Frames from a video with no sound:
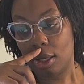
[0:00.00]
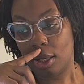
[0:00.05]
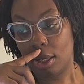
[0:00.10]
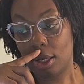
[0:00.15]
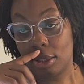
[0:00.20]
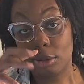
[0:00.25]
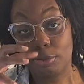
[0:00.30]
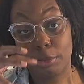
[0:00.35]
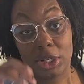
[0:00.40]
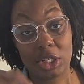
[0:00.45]

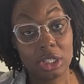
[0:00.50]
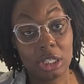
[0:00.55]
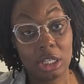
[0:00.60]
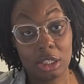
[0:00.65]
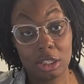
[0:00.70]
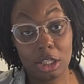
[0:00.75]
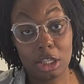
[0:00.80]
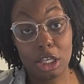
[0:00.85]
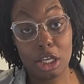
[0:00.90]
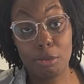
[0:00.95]
especially
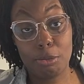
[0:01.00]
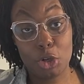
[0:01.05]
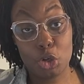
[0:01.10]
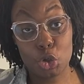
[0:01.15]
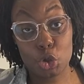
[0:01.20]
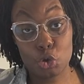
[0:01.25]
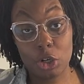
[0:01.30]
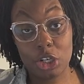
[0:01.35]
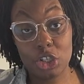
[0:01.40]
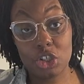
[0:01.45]
under the
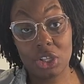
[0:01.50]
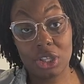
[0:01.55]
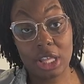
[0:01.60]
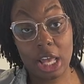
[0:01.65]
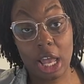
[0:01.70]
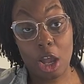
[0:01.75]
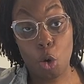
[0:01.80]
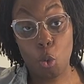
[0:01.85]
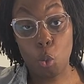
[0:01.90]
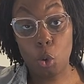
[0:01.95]
administration
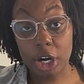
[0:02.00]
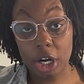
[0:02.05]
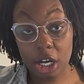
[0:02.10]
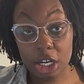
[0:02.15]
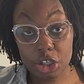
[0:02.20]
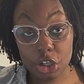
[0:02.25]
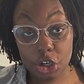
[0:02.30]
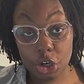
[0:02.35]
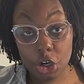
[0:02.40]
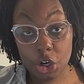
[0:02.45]
that we're
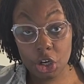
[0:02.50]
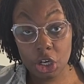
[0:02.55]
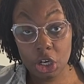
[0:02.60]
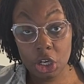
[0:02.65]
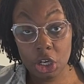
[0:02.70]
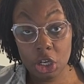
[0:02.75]
under,